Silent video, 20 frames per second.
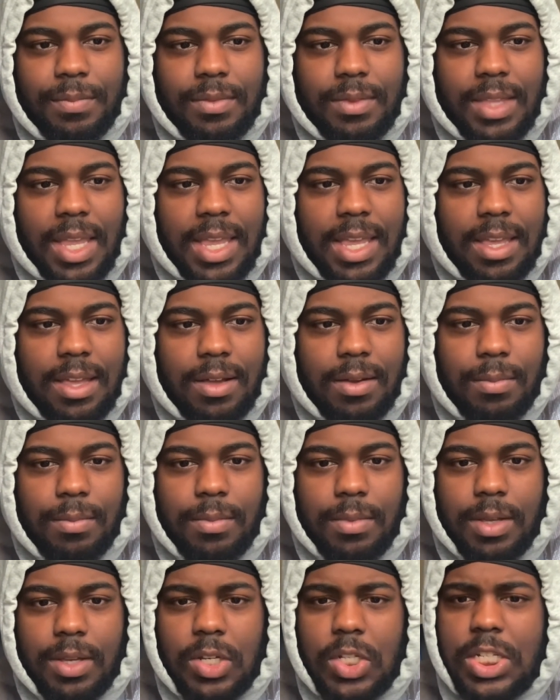Damn.
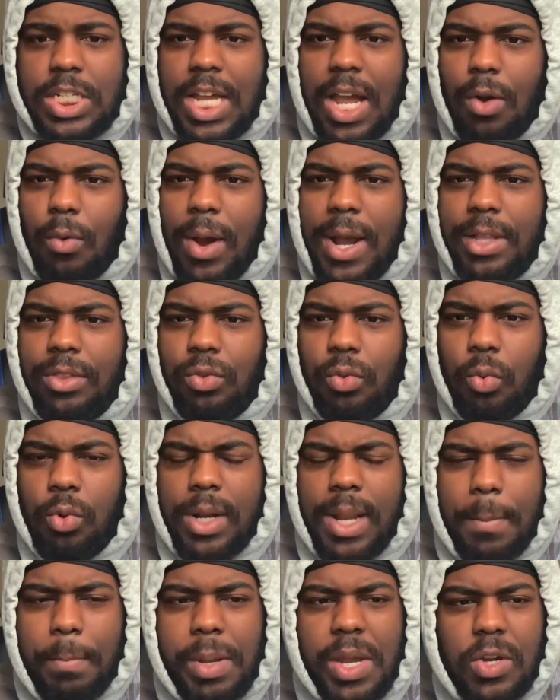He shot right
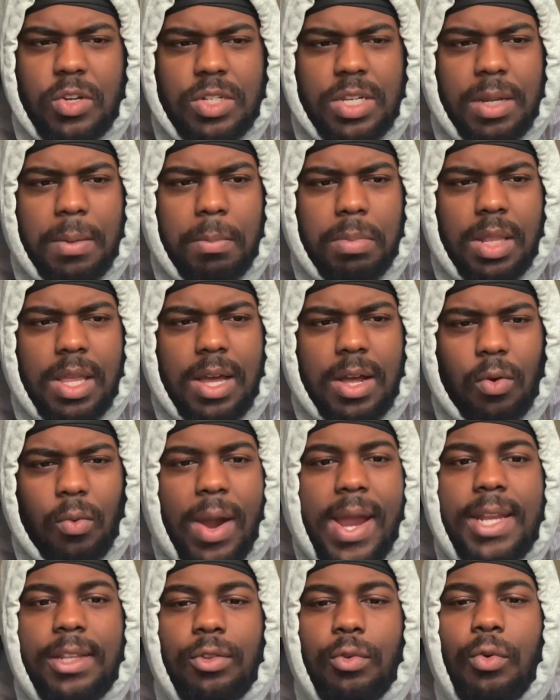through it. Piercing blood
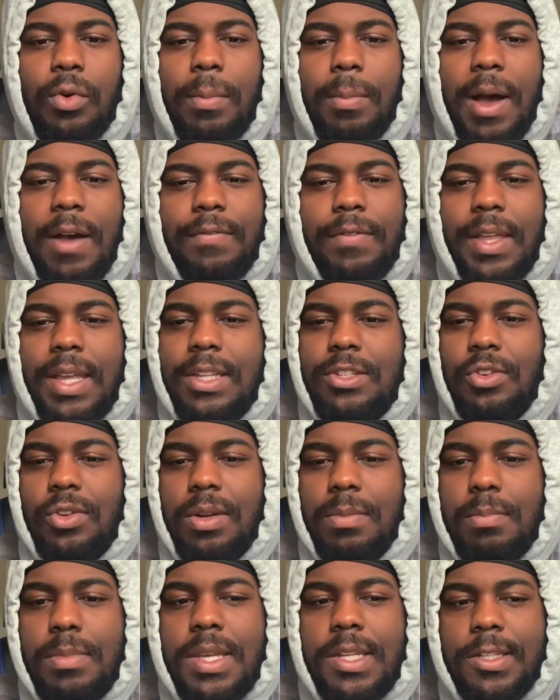right through it, but I feel like he's going
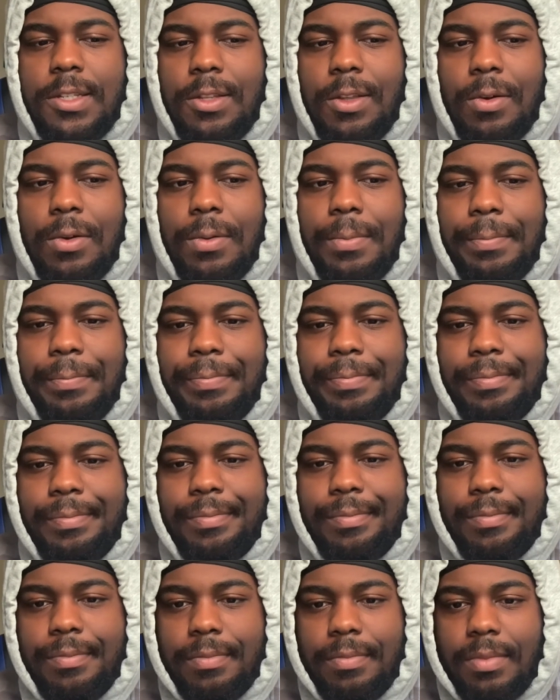to miss, though.
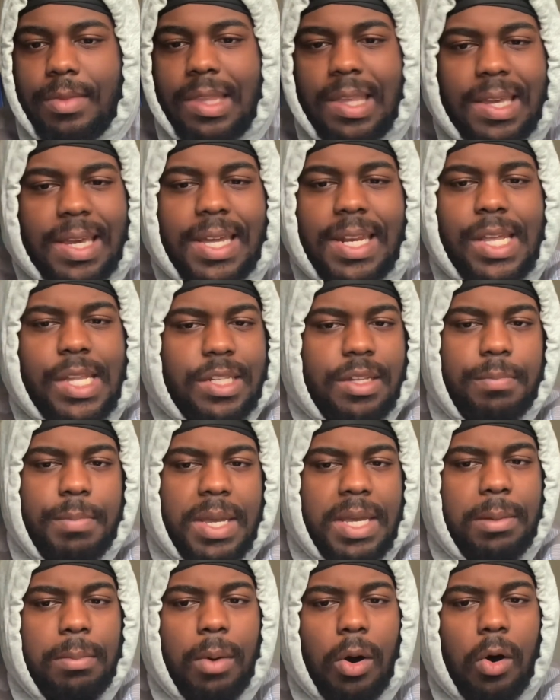It is a
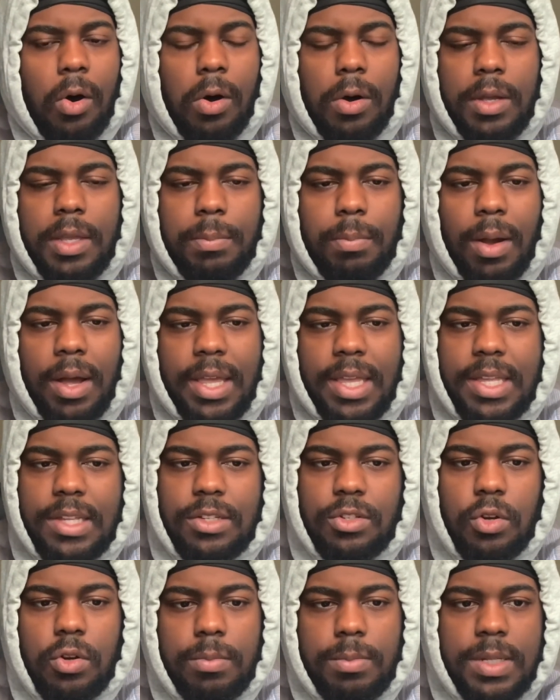big ball. He probably
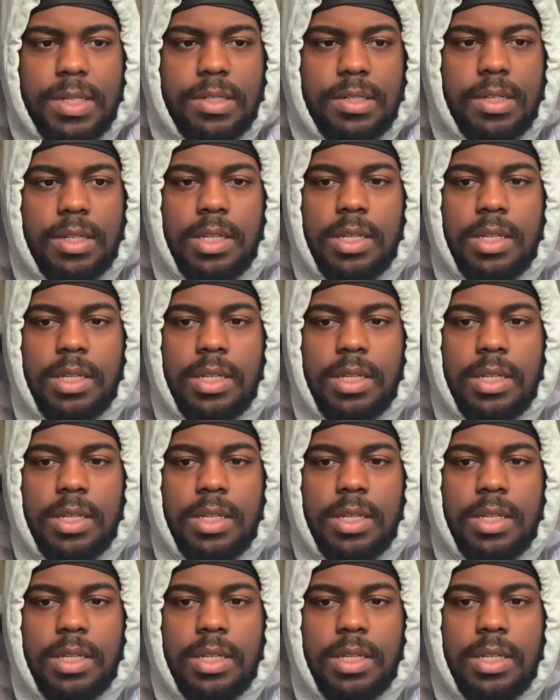is going to miss.